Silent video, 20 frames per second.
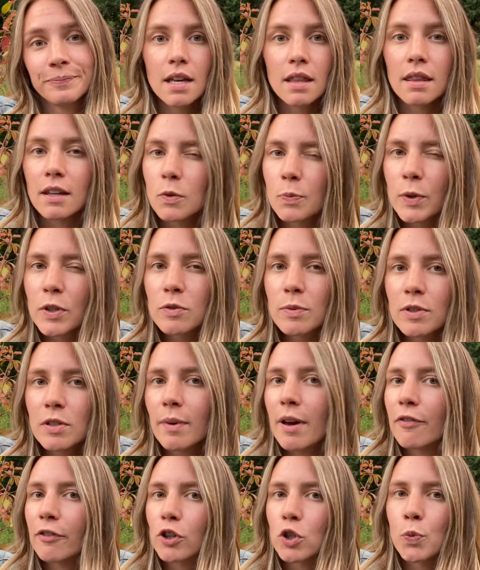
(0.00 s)
This brings me to
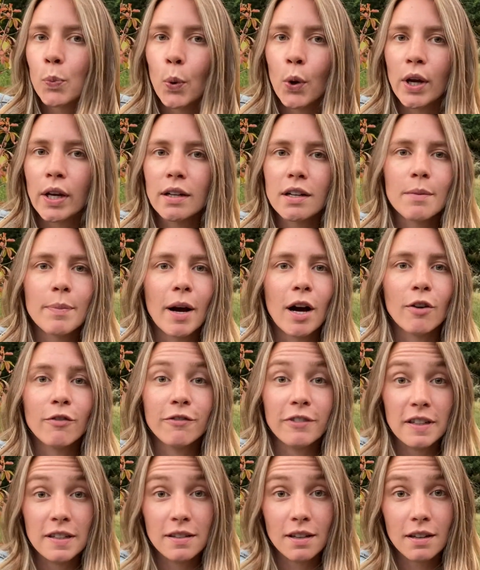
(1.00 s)
my first point about
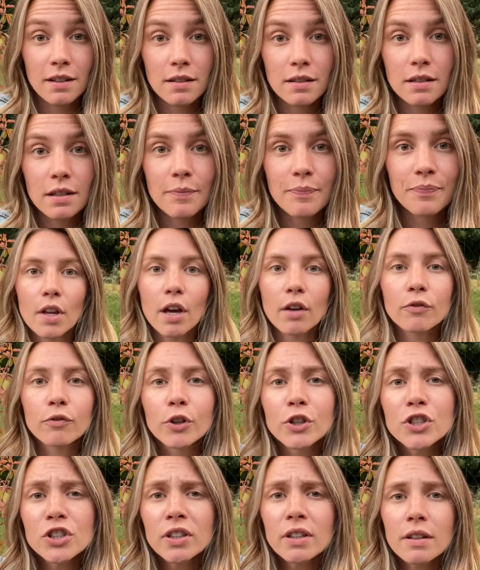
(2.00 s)
visas.
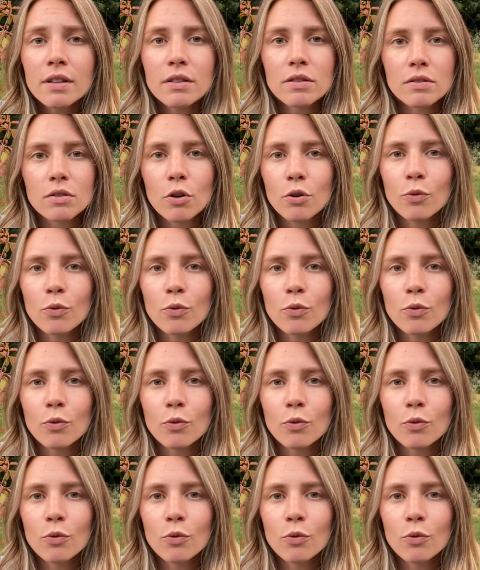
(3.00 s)
Unfortunately, there's no